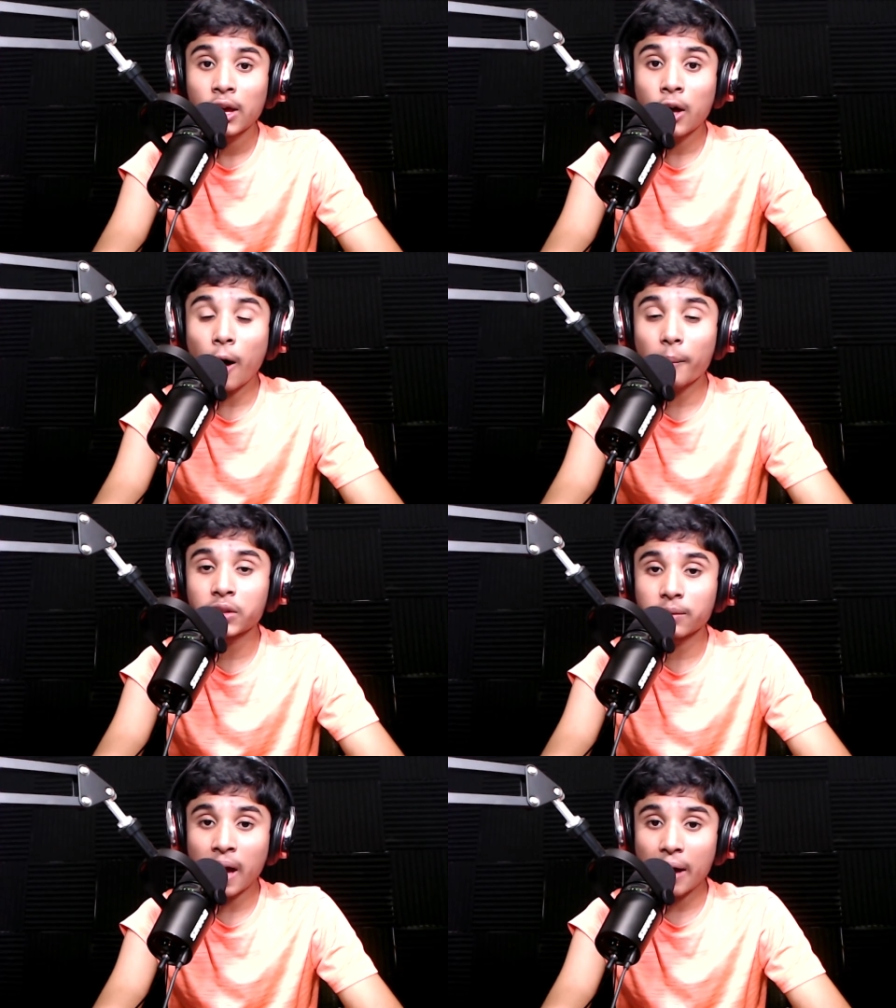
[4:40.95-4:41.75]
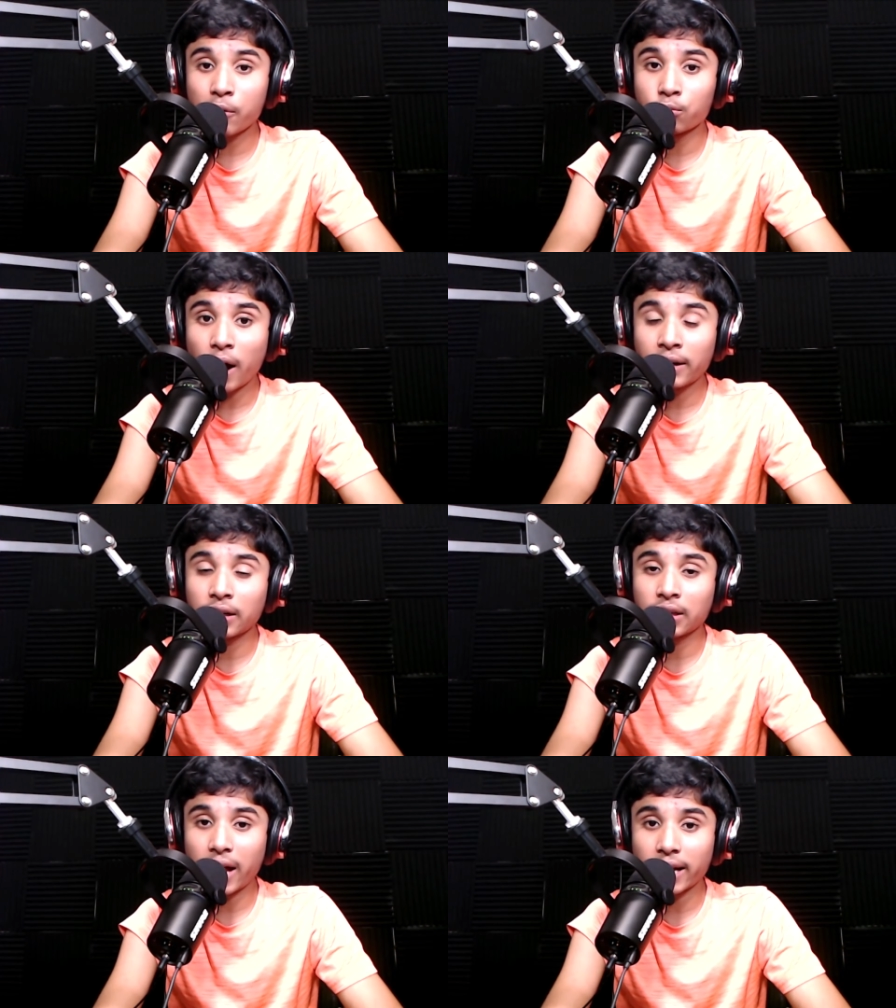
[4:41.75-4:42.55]
helps them have a
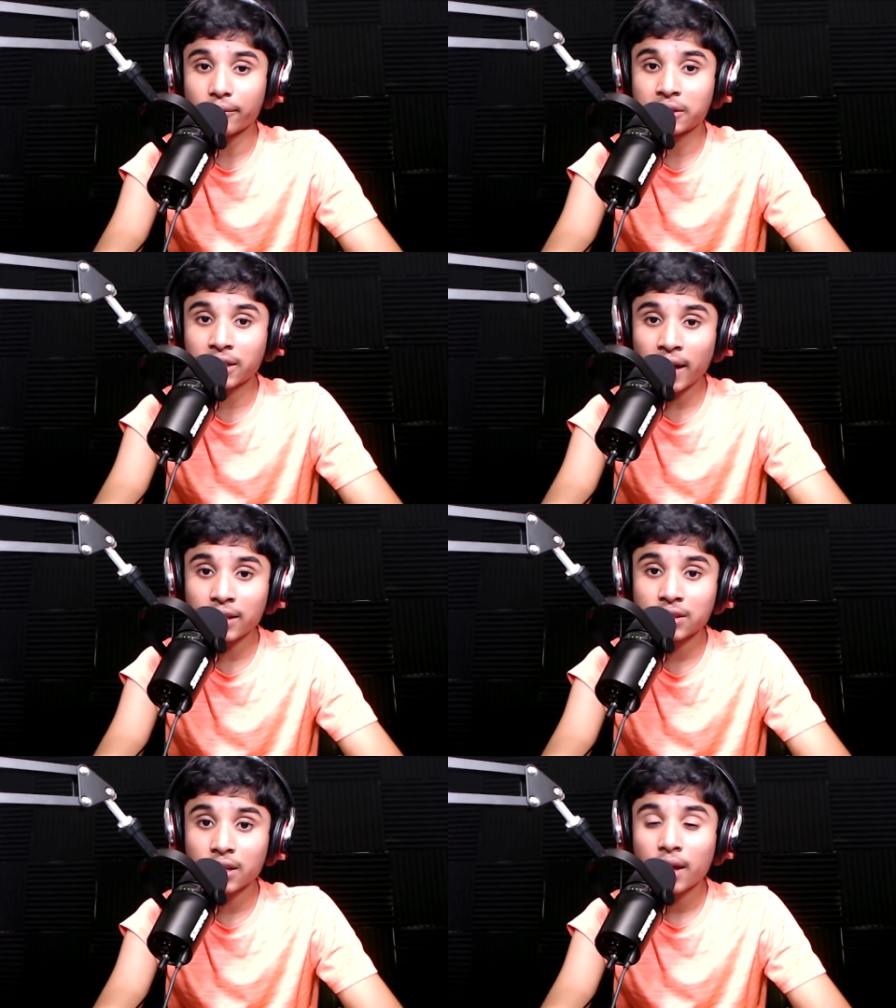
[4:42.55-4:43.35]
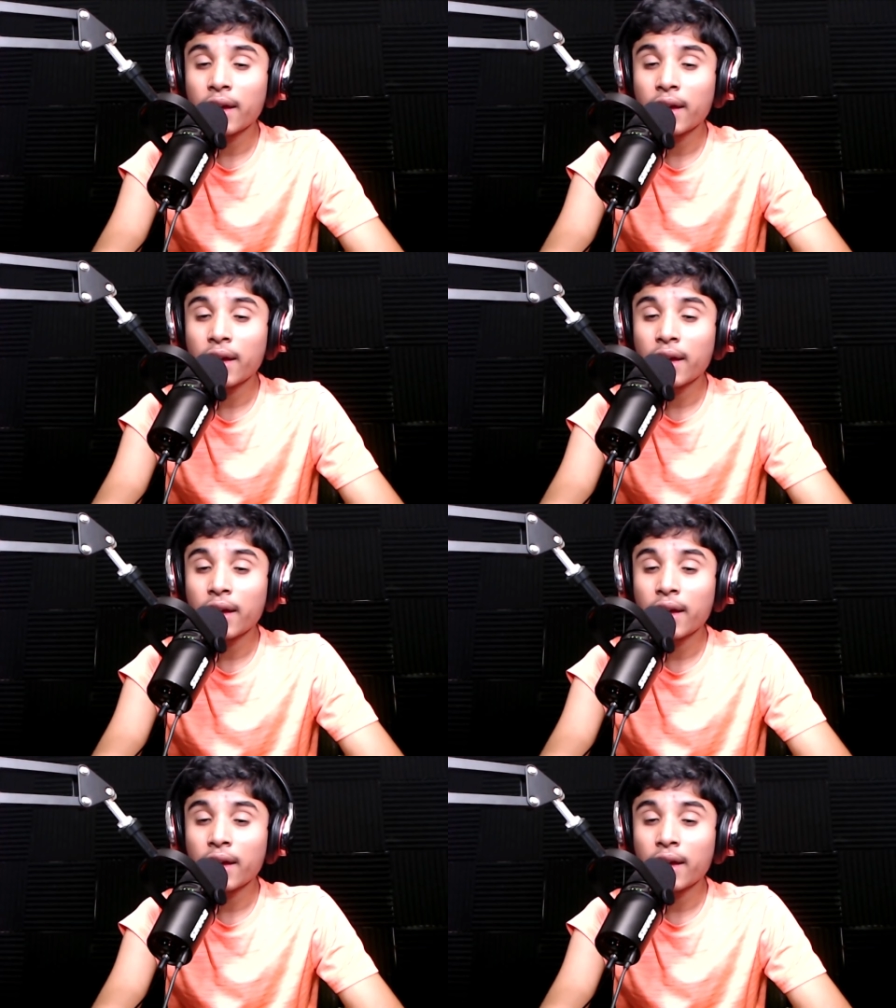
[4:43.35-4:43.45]
wider line of sight,